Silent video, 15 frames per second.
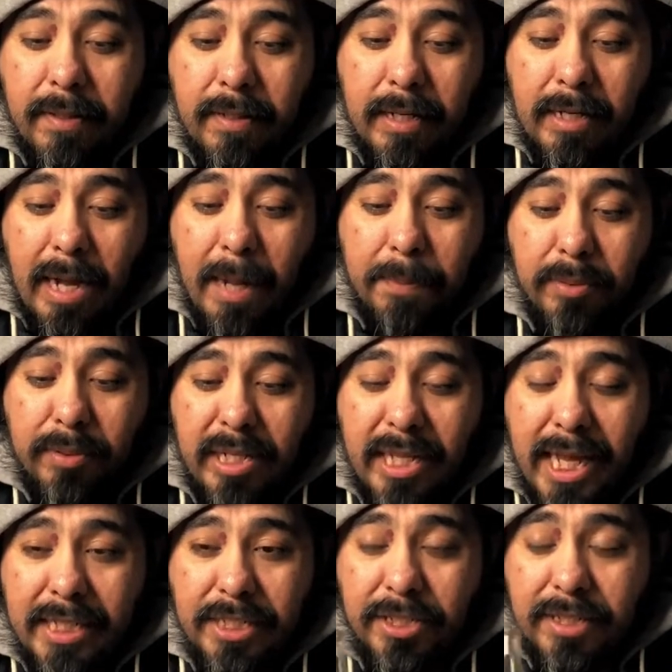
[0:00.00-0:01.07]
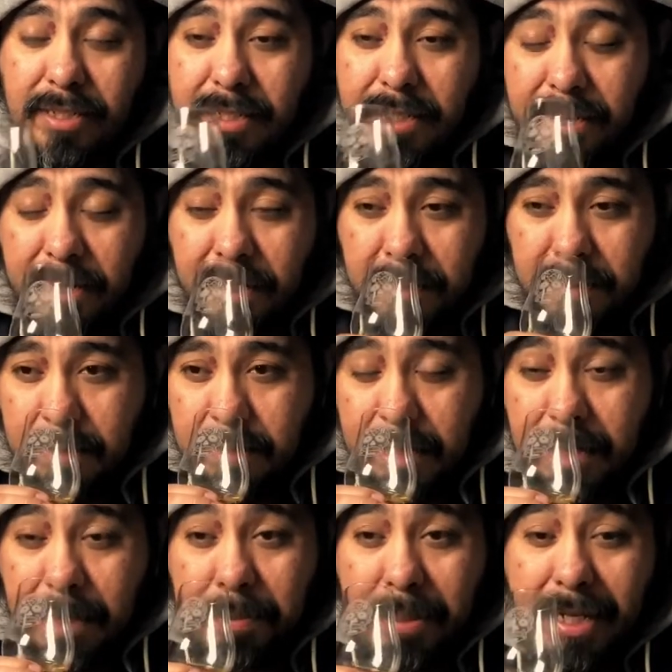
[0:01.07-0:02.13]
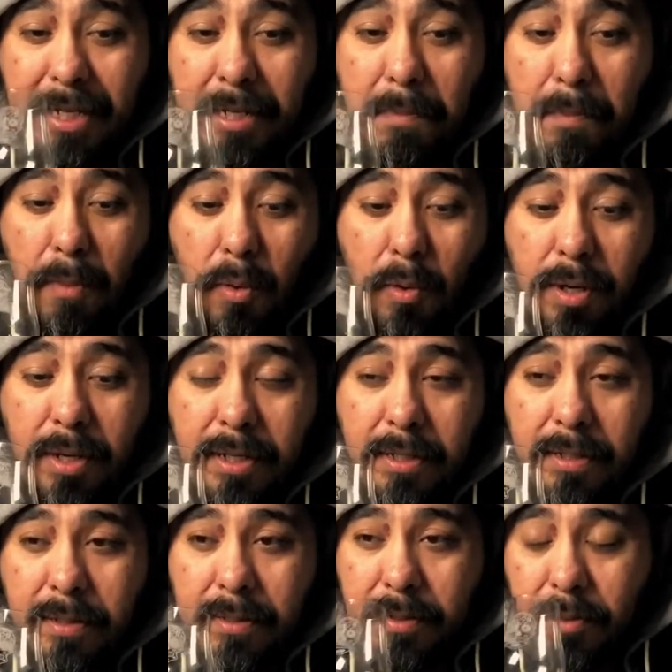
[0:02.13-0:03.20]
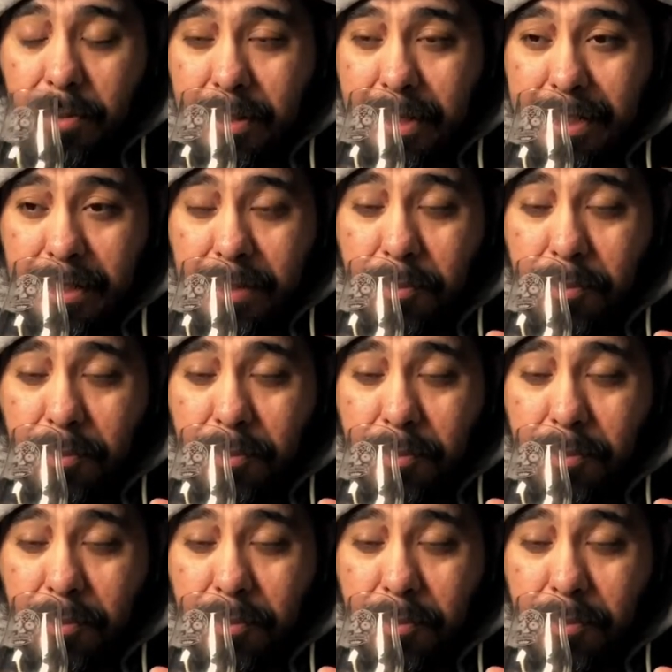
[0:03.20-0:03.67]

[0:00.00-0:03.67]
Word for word: a couple notches there. And I'm getting more like